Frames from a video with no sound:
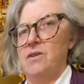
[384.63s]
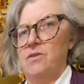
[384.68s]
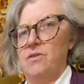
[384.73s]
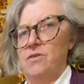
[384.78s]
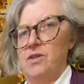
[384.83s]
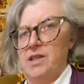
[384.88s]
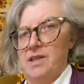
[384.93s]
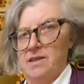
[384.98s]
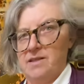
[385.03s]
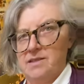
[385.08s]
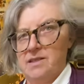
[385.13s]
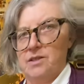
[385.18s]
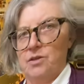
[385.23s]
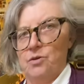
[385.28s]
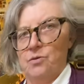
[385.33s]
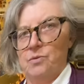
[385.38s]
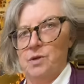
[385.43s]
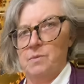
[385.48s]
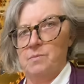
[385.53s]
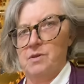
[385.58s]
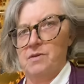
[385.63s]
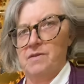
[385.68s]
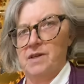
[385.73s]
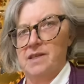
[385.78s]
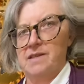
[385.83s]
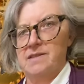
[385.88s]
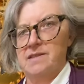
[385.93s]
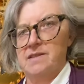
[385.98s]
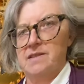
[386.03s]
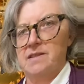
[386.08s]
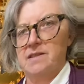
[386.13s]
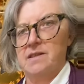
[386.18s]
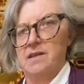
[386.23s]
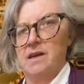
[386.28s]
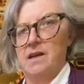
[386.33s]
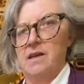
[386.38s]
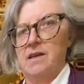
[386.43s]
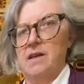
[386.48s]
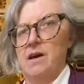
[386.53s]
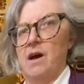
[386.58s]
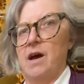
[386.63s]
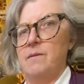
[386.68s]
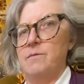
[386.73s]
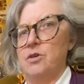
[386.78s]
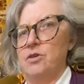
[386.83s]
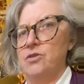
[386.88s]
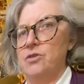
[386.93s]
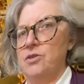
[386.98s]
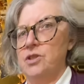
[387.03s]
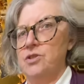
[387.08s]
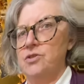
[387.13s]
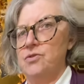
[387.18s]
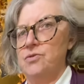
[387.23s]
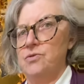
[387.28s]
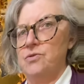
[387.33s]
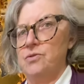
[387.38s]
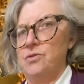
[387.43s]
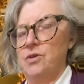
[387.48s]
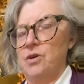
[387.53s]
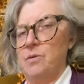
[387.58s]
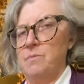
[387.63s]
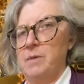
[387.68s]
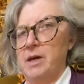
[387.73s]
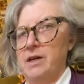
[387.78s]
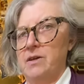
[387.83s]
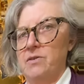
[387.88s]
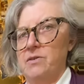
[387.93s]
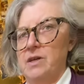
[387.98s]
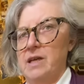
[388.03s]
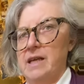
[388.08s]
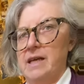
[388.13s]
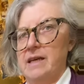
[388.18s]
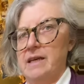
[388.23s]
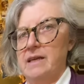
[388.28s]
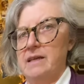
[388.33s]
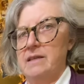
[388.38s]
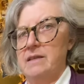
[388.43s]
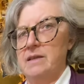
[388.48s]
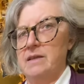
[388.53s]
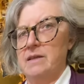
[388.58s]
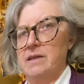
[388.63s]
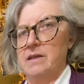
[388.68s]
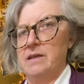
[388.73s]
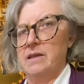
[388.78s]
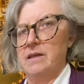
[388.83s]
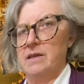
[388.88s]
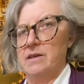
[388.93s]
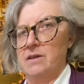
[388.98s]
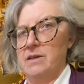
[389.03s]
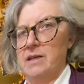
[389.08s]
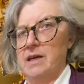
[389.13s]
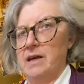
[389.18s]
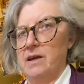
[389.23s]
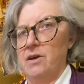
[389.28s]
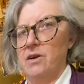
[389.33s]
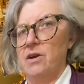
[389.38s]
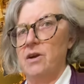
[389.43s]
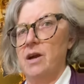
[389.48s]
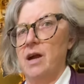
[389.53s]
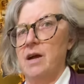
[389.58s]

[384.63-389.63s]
the indigo will be ready. Now, I'm not going to come back online in an hour.